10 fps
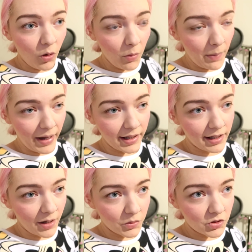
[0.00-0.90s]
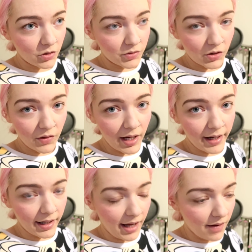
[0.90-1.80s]
all my bank account stuff's on
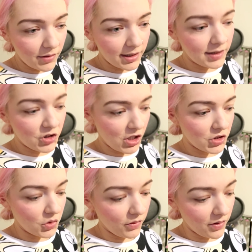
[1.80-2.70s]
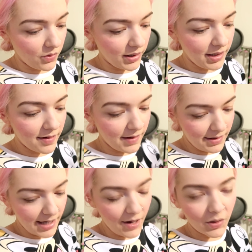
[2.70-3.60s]
there, like everything needs changed over, so I need to
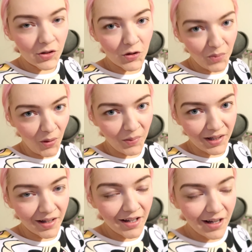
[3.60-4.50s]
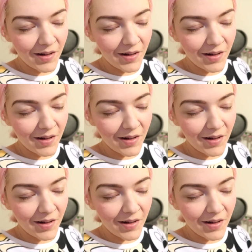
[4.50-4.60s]
sit down and do it properly.